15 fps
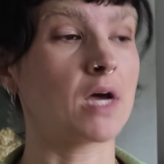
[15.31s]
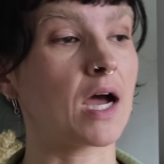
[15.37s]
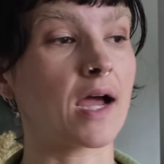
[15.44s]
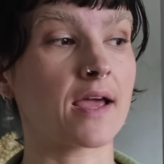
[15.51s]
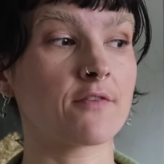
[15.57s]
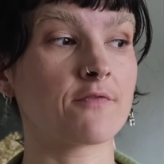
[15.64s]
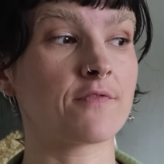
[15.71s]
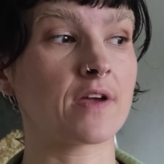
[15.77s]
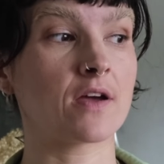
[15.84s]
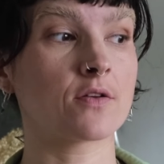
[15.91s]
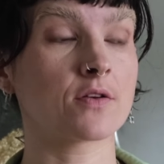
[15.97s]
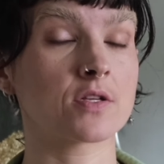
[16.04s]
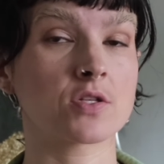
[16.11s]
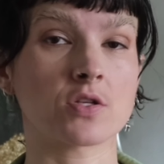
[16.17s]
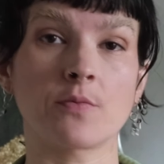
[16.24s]
I have
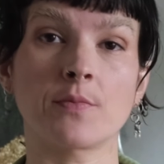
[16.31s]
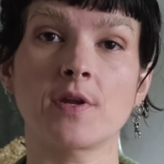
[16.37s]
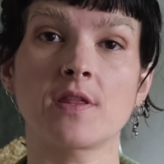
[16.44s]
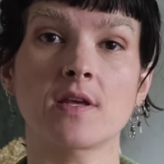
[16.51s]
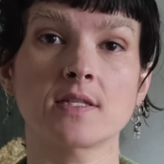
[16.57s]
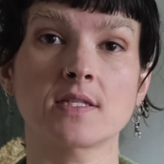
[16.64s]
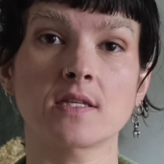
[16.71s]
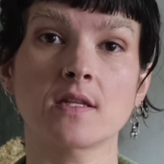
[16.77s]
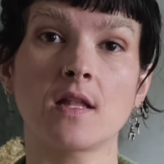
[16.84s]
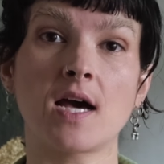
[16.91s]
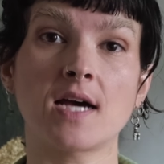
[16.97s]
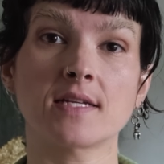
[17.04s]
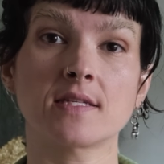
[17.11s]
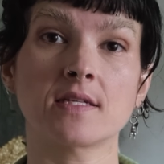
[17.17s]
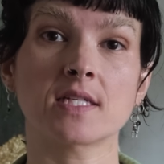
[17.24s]
found so many things in the
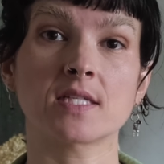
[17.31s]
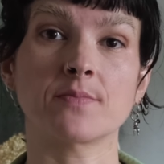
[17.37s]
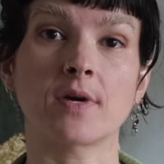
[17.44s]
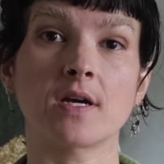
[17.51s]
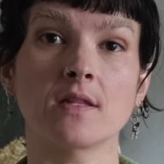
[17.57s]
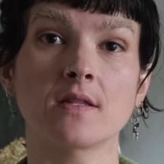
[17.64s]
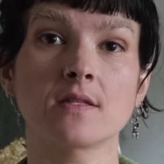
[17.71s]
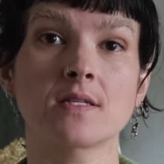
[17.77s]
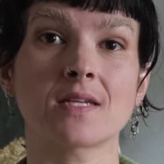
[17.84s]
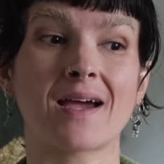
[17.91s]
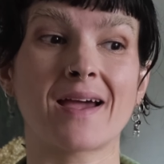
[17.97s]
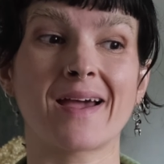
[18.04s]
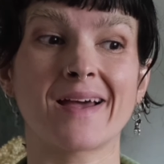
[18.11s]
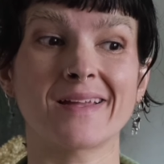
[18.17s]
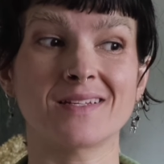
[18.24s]
last 6 months.
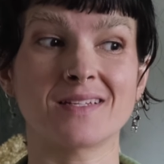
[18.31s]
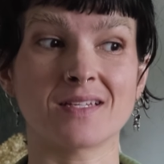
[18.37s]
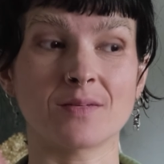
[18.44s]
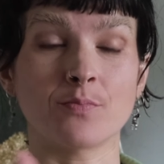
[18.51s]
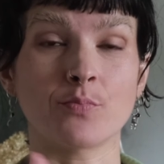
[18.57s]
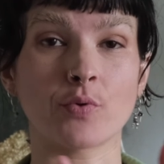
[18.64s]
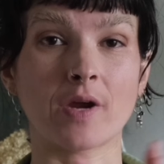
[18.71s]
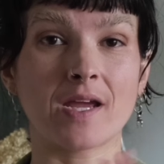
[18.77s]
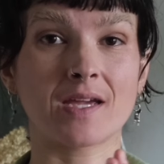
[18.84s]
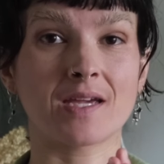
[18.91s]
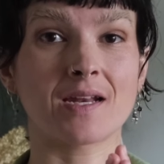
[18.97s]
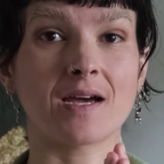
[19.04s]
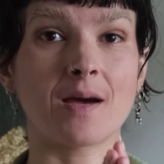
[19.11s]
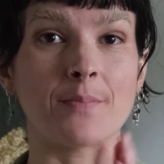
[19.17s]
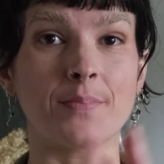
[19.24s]
I had to break it
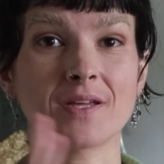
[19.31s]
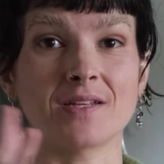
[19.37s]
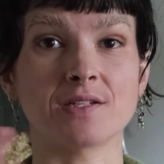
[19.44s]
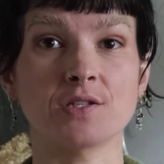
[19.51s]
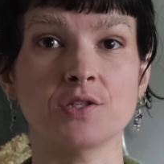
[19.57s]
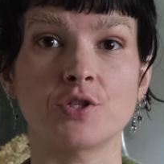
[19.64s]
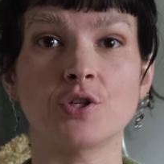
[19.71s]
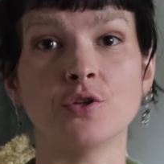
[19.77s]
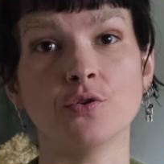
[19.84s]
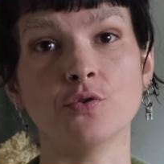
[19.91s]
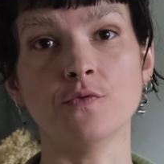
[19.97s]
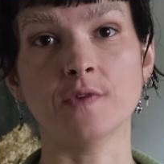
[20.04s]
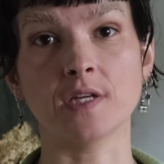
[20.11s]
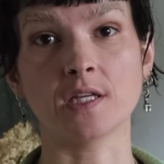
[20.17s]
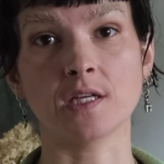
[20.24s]
up into 2
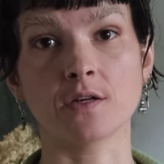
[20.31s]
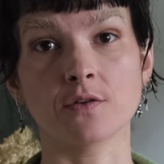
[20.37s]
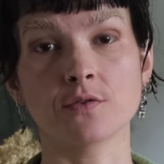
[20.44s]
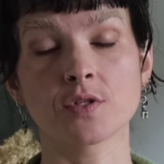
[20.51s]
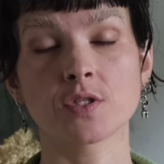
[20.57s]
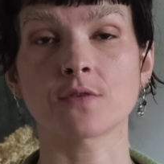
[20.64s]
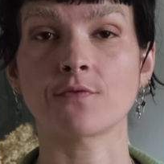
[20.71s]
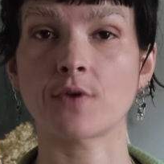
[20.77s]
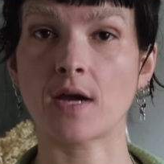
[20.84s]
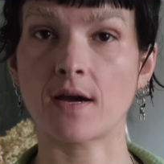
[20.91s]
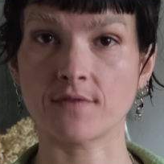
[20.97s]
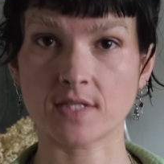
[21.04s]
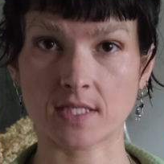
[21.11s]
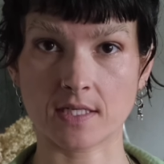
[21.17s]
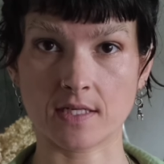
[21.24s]
videos. So if you
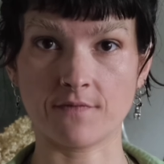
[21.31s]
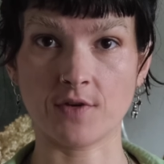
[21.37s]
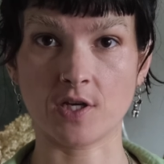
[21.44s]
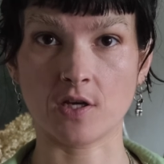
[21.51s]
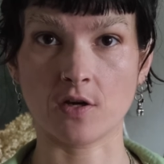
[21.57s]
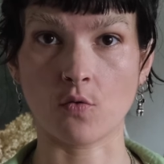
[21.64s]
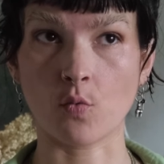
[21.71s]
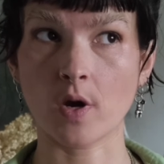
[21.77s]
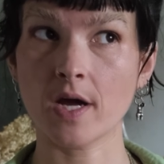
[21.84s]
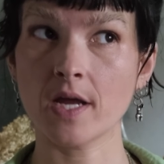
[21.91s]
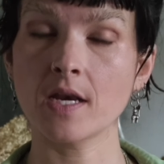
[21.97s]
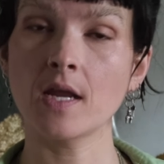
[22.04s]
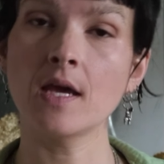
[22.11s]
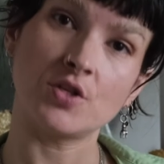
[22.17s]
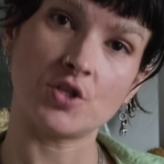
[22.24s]
haven't seen video
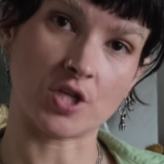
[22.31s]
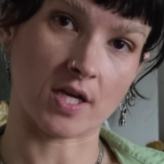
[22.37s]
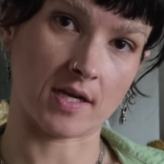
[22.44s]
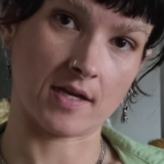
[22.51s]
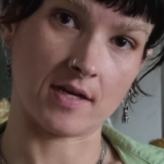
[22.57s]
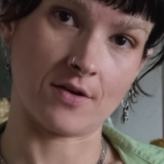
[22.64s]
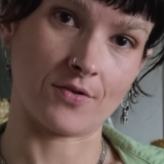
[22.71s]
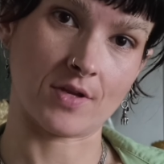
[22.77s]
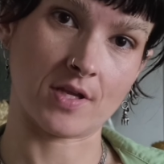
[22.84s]
1, check it out